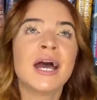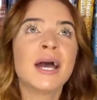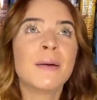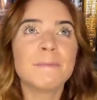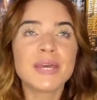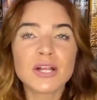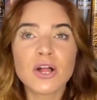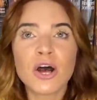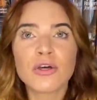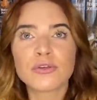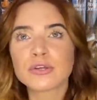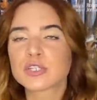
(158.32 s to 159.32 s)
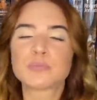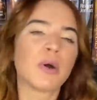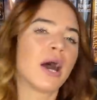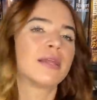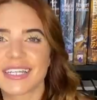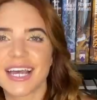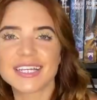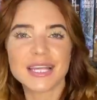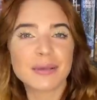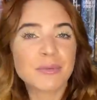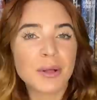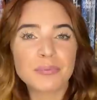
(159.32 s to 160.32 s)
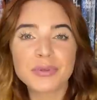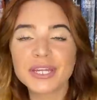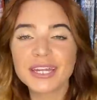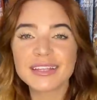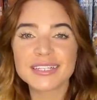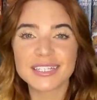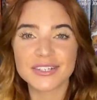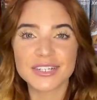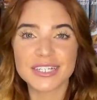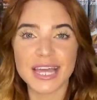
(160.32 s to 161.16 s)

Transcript: male authors, but as I'm completing the series